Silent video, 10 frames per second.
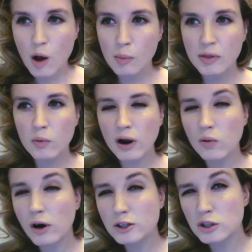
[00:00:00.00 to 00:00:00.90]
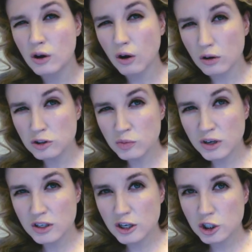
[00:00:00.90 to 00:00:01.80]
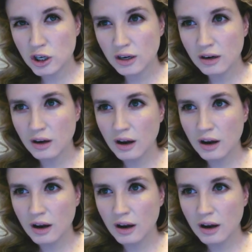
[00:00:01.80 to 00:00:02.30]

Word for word: but then when I watched the Ultimate Edition,